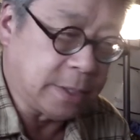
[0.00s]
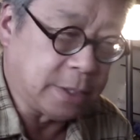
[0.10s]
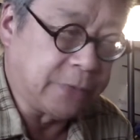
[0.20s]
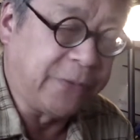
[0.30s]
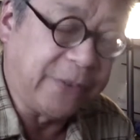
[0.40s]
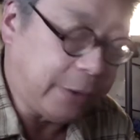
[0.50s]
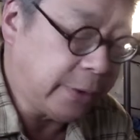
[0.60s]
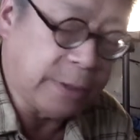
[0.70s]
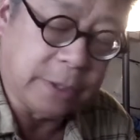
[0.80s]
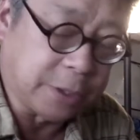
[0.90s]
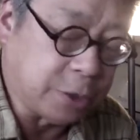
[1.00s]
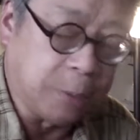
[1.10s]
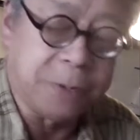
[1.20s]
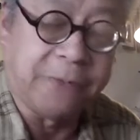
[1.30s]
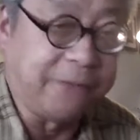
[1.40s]
is very the
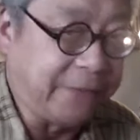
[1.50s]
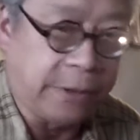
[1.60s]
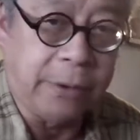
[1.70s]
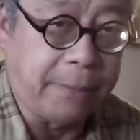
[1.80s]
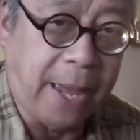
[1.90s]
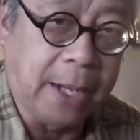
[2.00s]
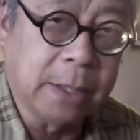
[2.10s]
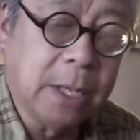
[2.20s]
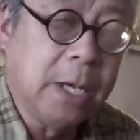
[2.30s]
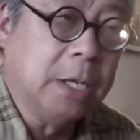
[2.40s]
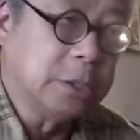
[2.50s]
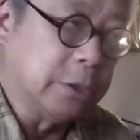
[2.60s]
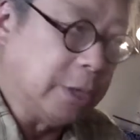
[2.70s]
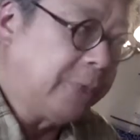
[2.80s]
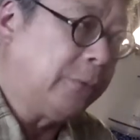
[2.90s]
slopes are very bad.
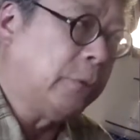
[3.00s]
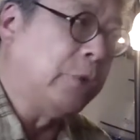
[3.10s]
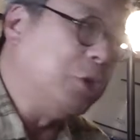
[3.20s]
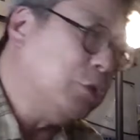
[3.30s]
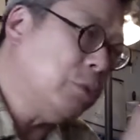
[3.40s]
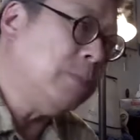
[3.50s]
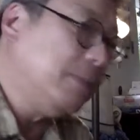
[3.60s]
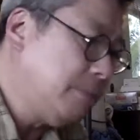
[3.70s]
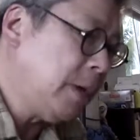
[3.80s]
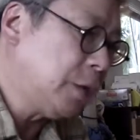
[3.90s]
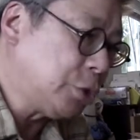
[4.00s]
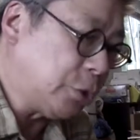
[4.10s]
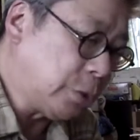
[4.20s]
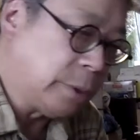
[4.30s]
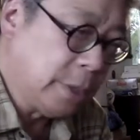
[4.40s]
So therefore, when you
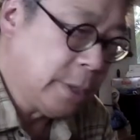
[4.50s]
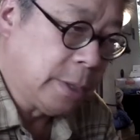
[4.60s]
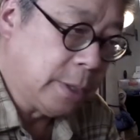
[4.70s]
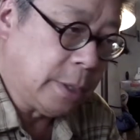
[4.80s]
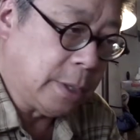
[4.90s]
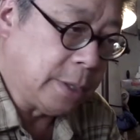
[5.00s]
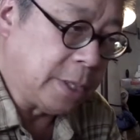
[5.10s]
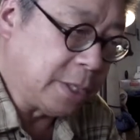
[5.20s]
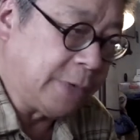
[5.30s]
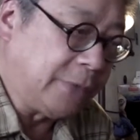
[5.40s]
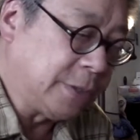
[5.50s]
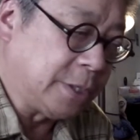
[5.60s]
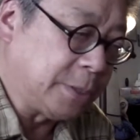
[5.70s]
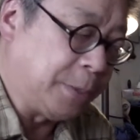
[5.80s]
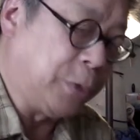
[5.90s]
measure uh, the
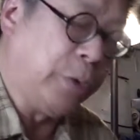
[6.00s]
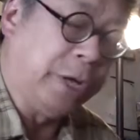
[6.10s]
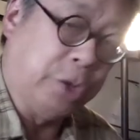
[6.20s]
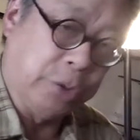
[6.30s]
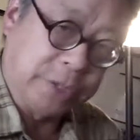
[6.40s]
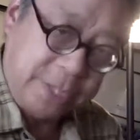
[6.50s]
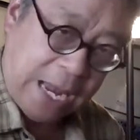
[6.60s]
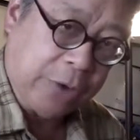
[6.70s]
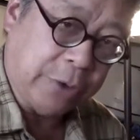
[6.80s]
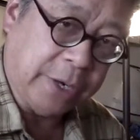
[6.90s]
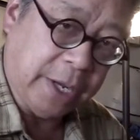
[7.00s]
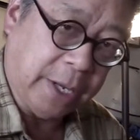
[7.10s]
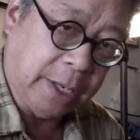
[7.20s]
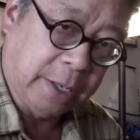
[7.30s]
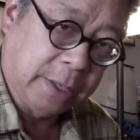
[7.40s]
differences between your standard
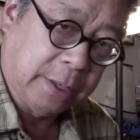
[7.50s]
neg